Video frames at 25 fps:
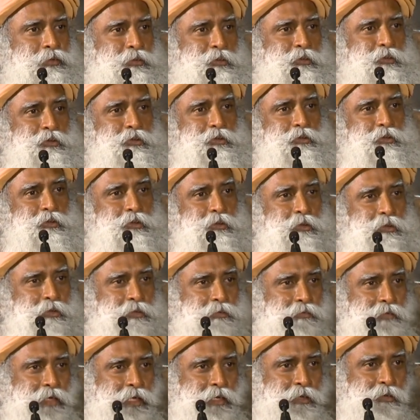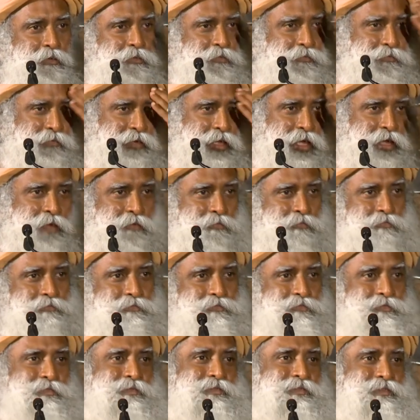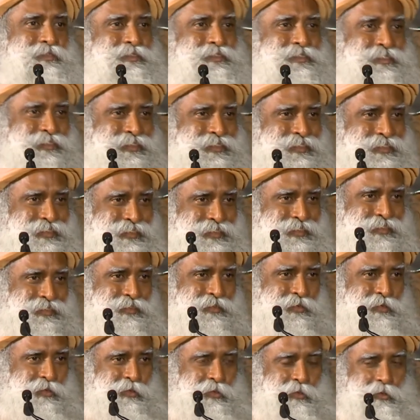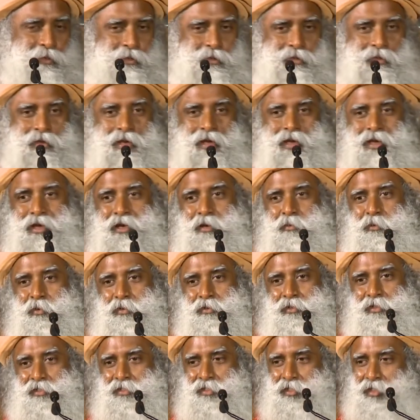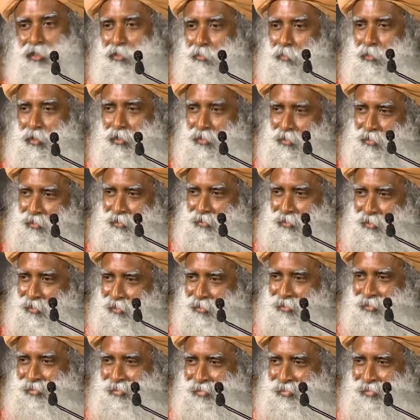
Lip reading: You don't know the value of life. You're crying about the share market.